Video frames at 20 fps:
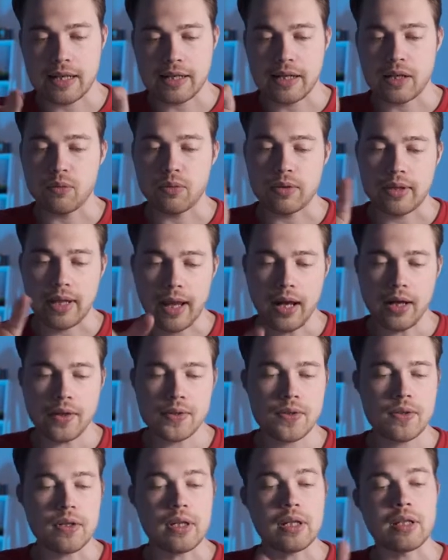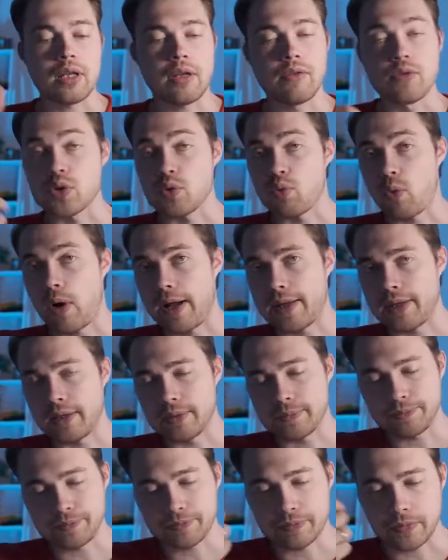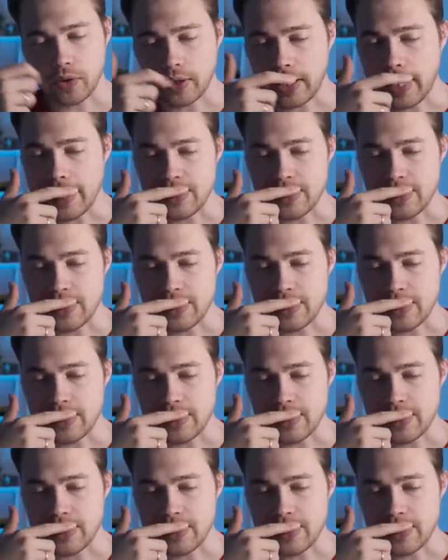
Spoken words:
it with X, it gives you Y. Okay,